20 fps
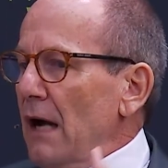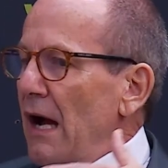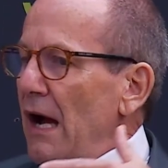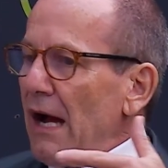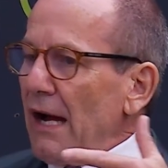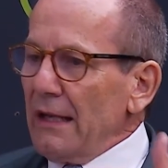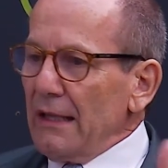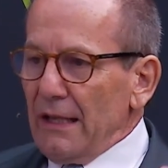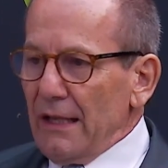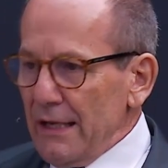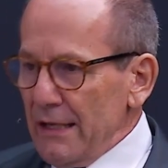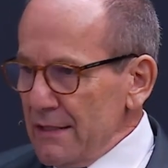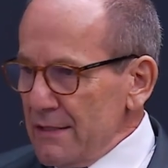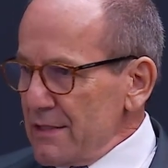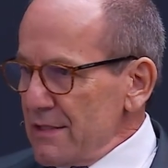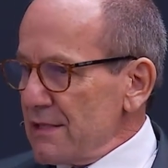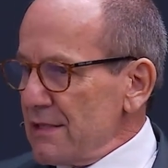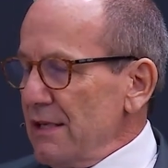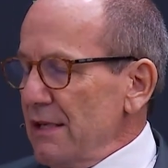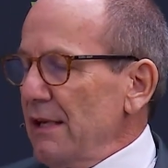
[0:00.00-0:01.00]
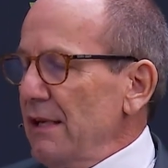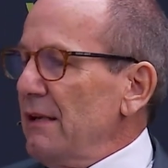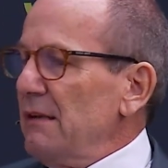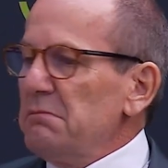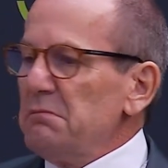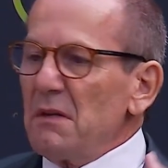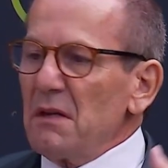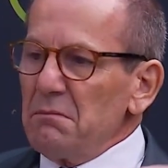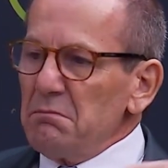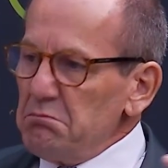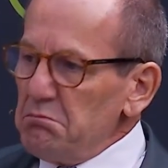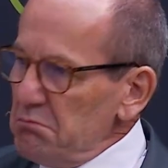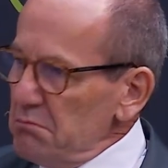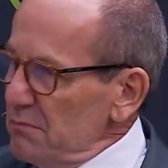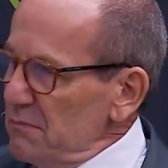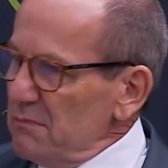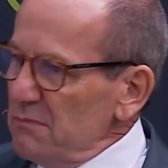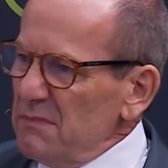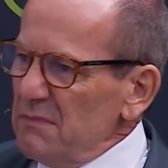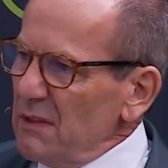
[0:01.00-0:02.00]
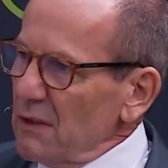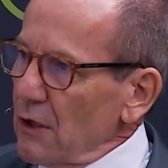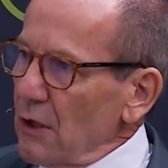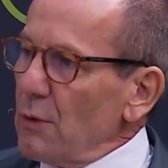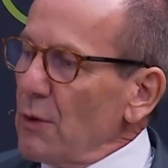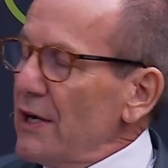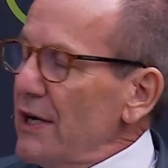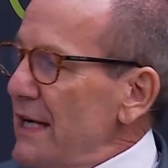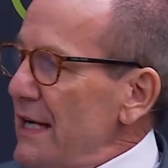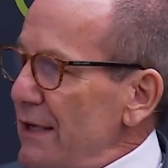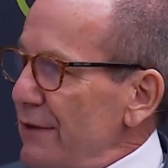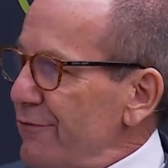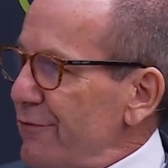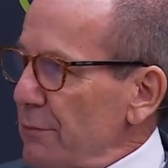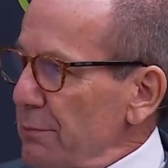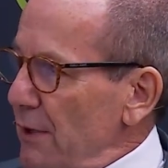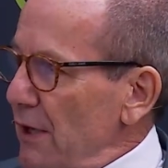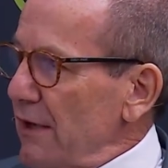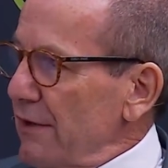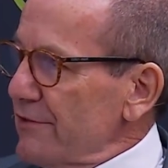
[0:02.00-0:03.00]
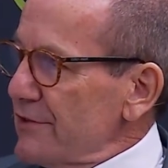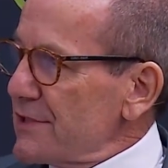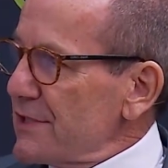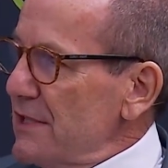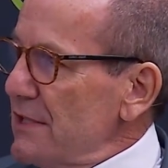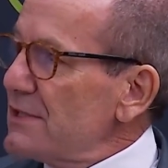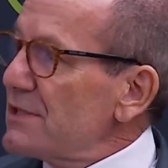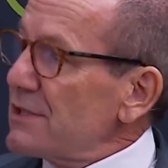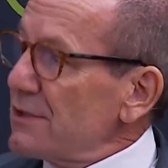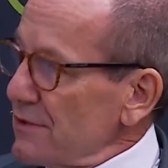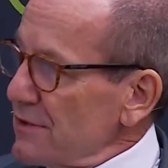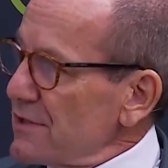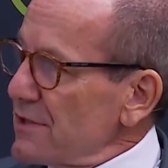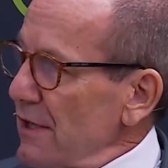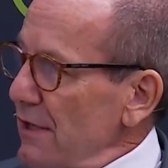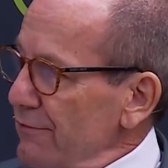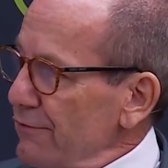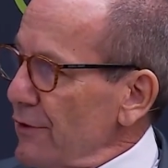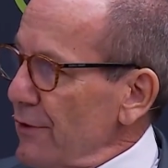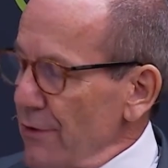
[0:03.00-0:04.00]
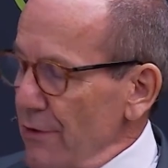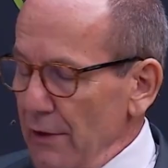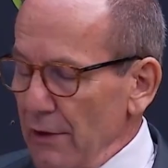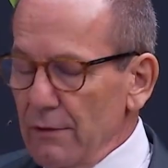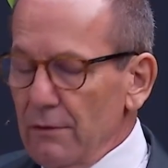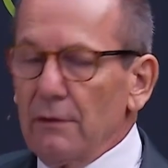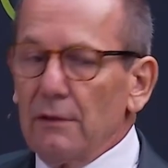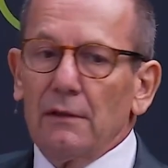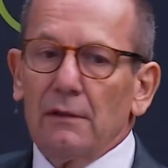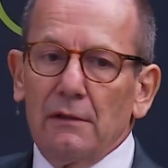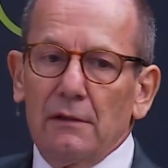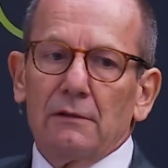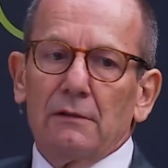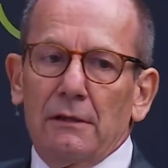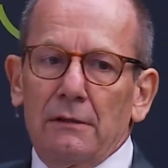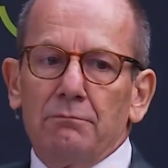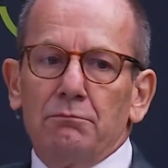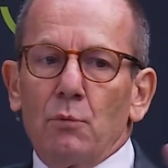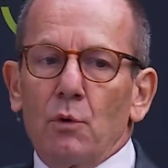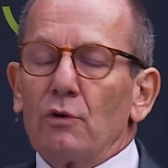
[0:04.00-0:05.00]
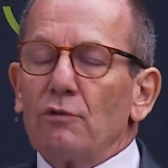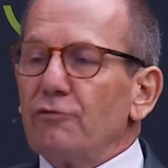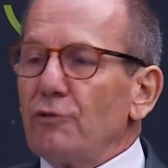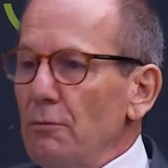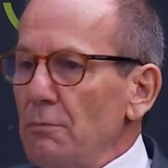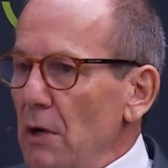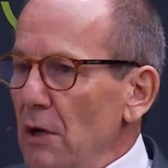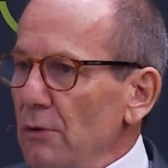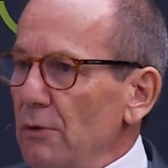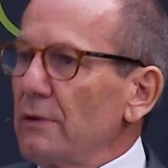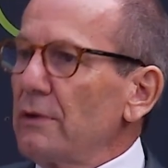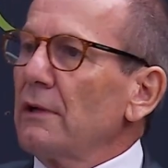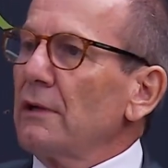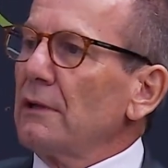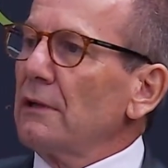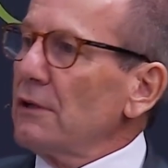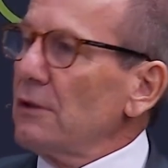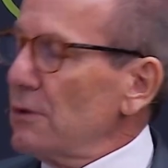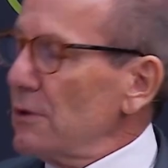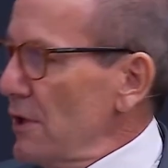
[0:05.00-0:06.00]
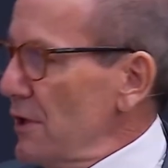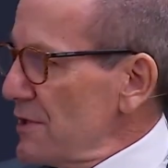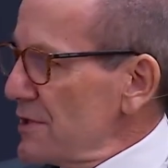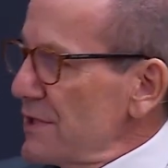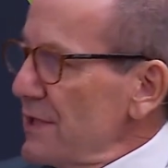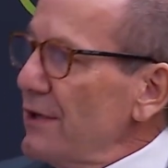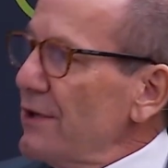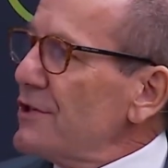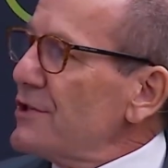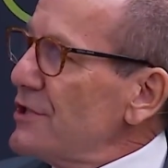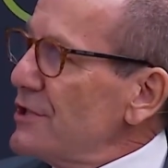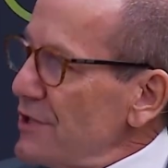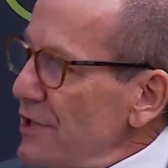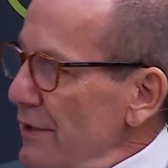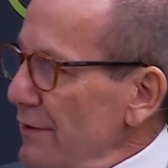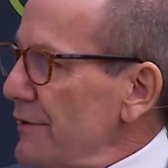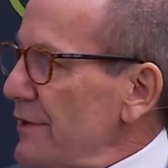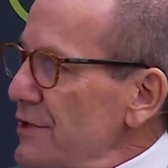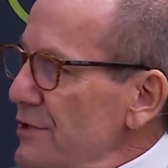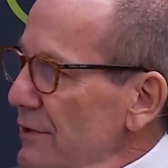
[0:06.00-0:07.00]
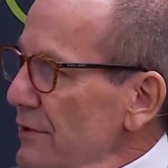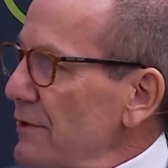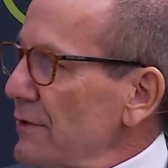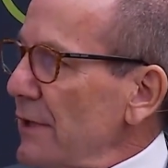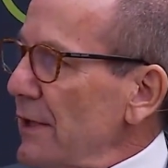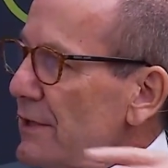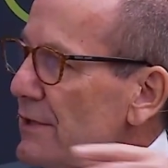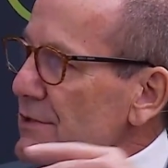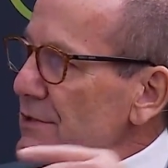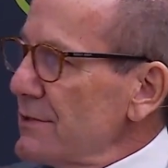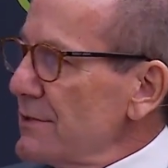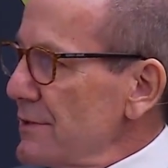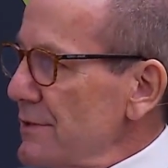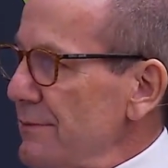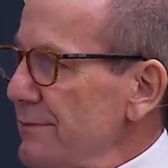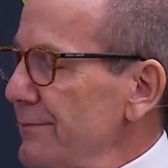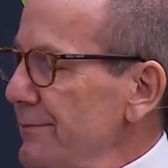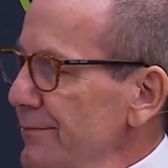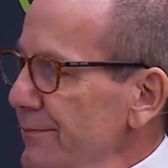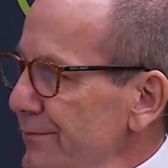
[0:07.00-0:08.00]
high latency, lower need for privacy, still sovereign though, more remote, low cost energy generation locations.